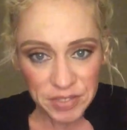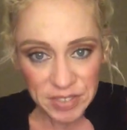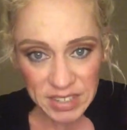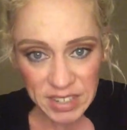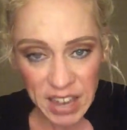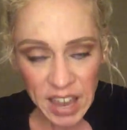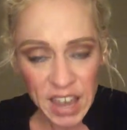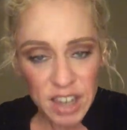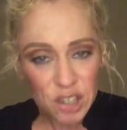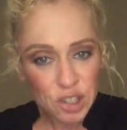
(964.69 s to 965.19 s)

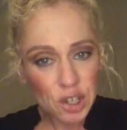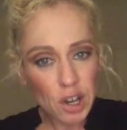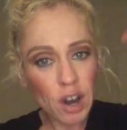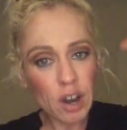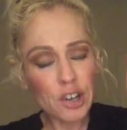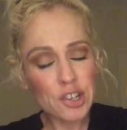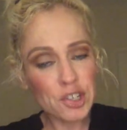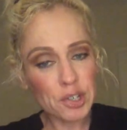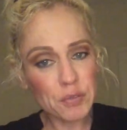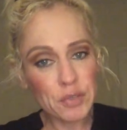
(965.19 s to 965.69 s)
take
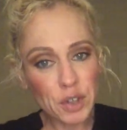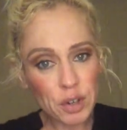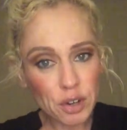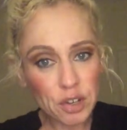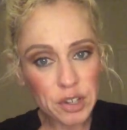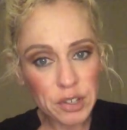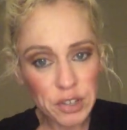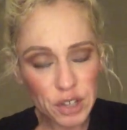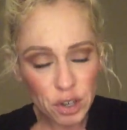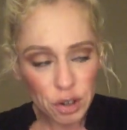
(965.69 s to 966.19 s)
charge of
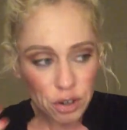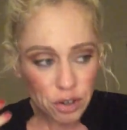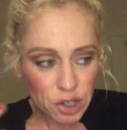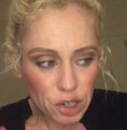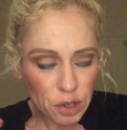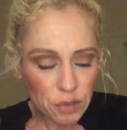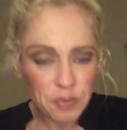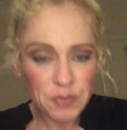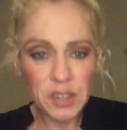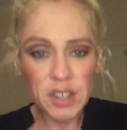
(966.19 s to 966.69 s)

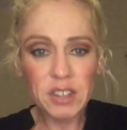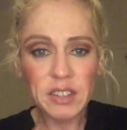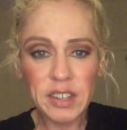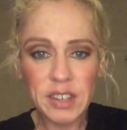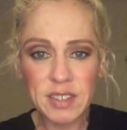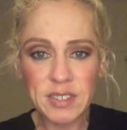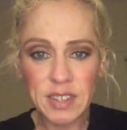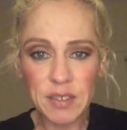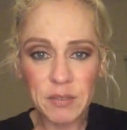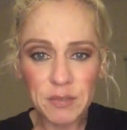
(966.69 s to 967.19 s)
your
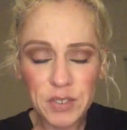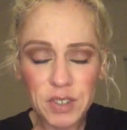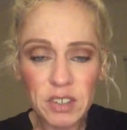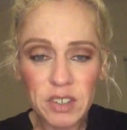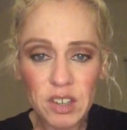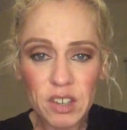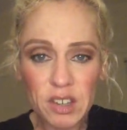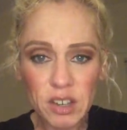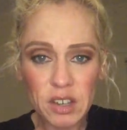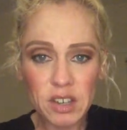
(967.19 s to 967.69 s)
feelings and
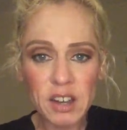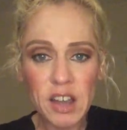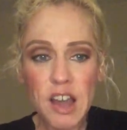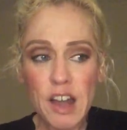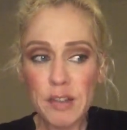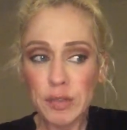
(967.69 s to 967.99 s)
feeling good.